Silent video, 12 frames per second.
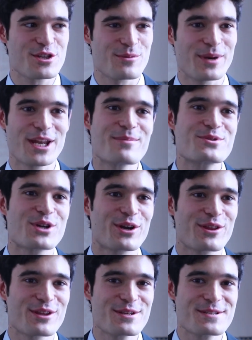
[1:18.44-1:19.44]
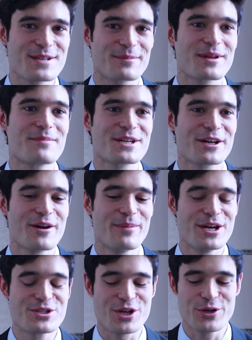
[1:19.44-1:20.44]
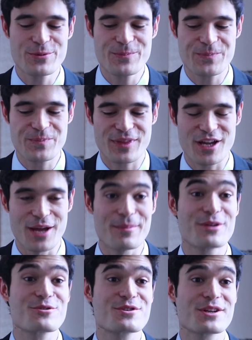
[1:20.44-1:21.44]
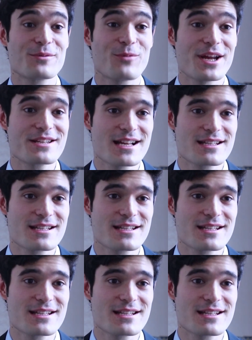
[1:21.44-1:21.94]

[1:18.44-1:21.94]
So my name is Jonathan, sometimes I go by Joe. I'm interested in wage